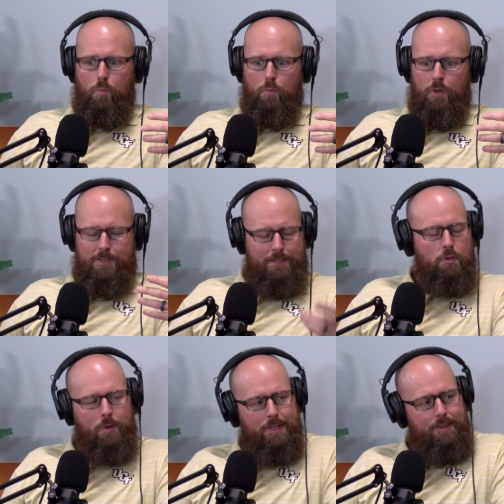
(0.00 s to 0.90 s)
because that's
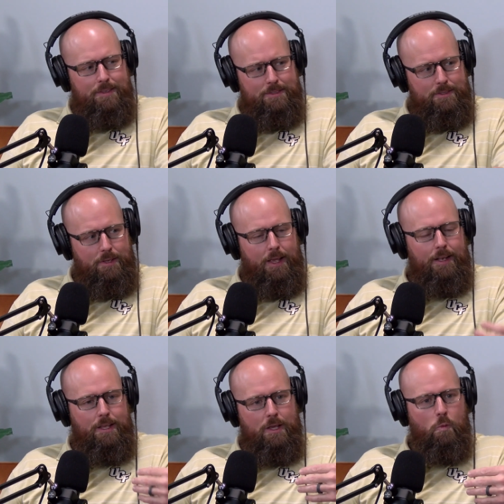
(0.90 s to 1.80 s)
who he is. Yeah. And
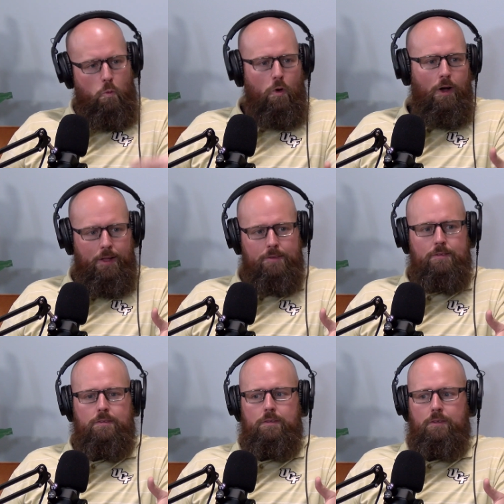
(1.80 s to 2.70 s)
he
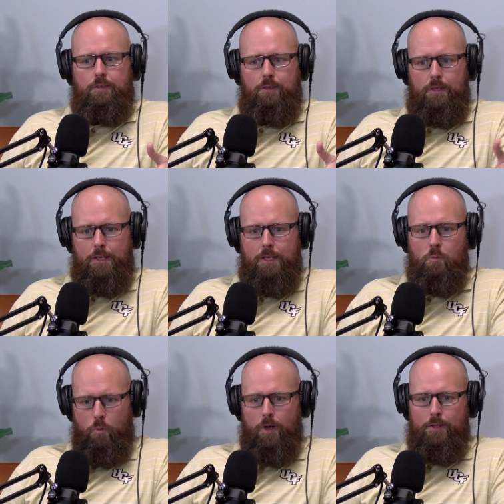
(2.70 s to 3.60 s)
wants he
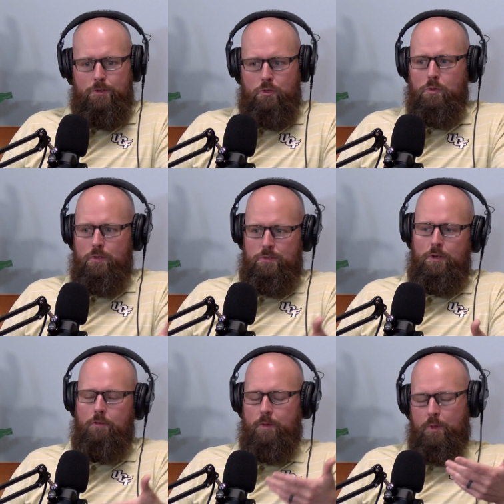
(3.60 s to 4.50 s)
wants you to
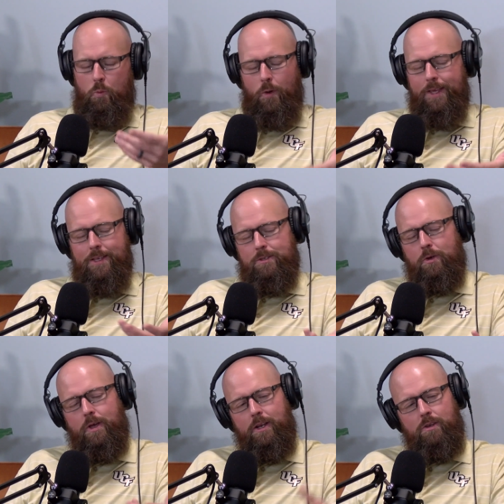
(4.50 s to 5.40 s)
serve him in the way he's
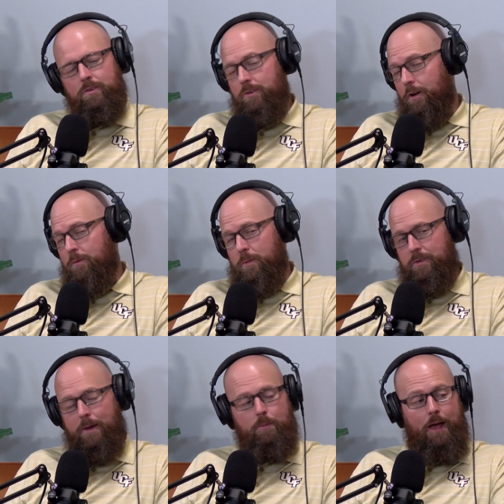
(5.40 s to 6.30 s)
created you to serve him. And
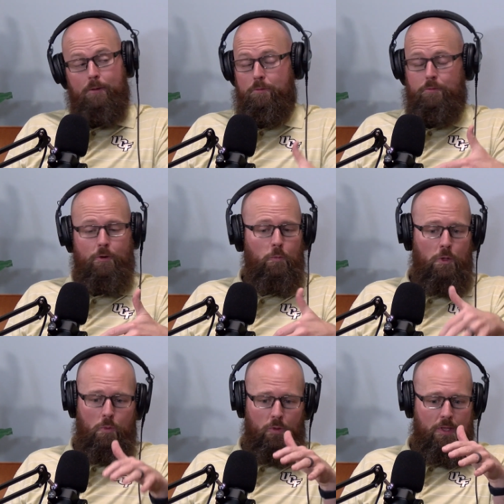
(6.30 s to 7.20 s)
so I, I firmly
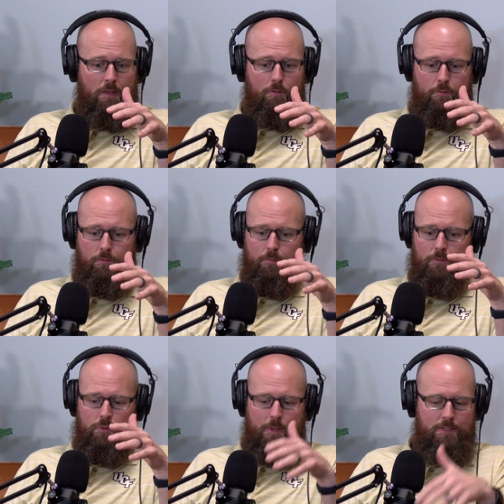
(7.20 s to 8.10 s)
believe
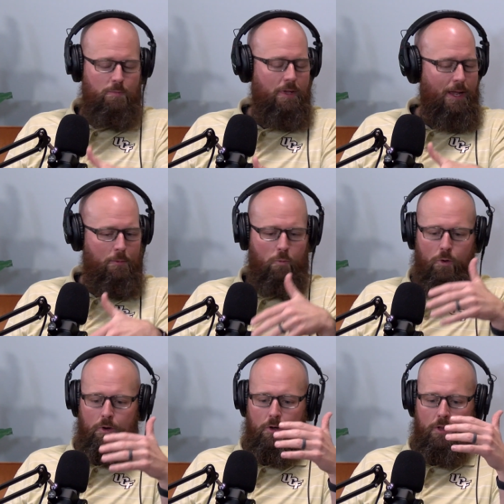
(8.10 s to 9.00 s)
spend some time in
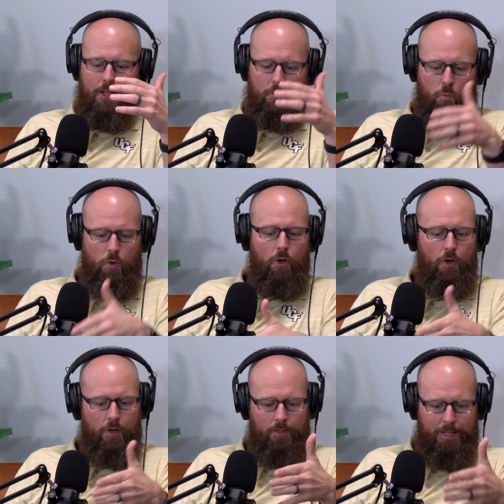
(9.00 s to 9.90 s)
word in the
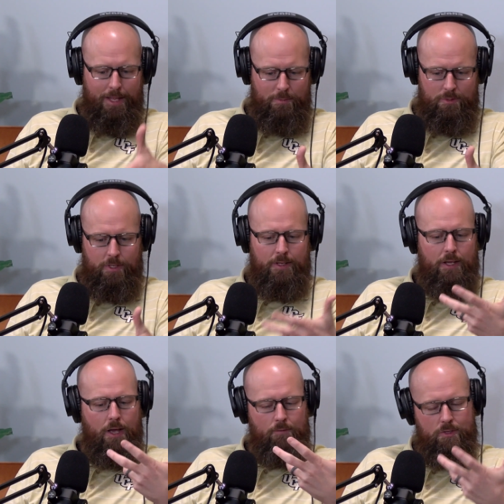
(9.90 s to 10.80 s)
word and let him start that
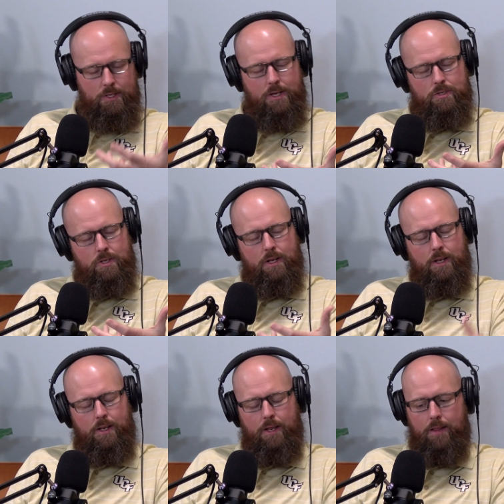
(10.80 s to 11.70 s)

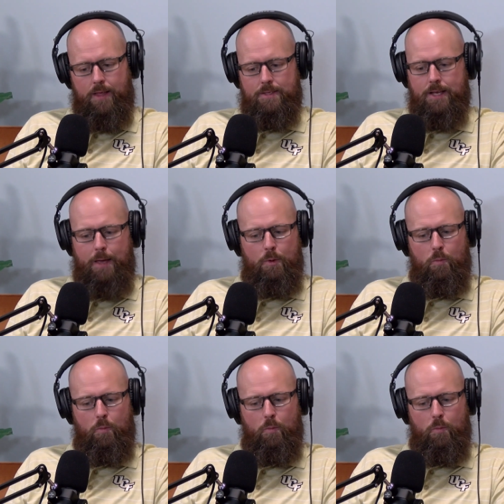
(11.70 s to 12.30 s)
conversation and that time in